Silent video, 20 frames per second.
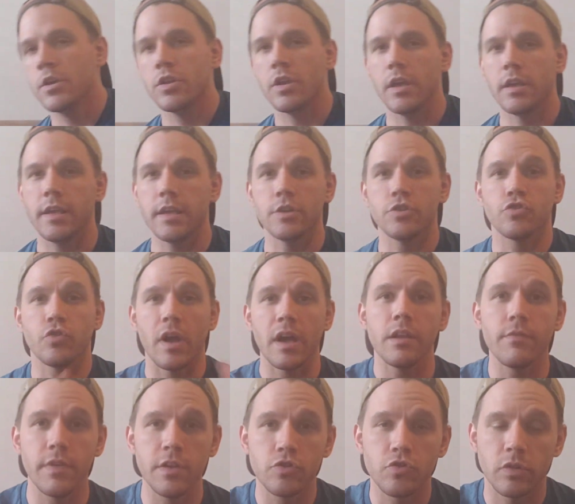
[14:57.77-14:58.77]
again, try to
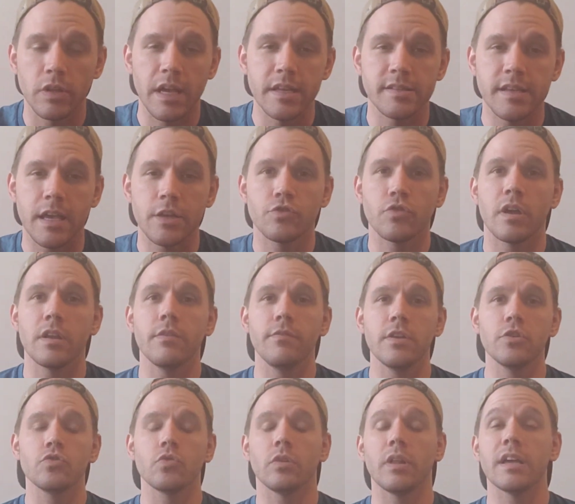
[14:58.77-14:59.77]
visualize that. Try to
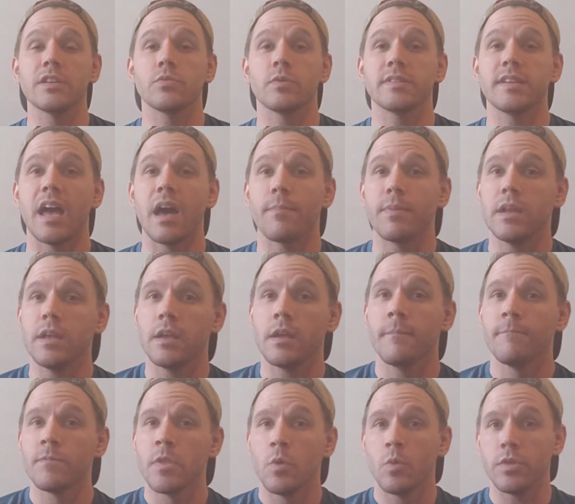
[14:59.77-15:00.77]
visualize what's happening
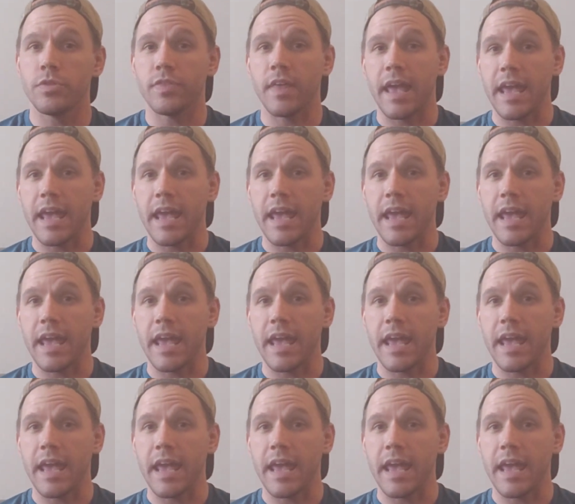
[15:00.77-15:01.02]
with the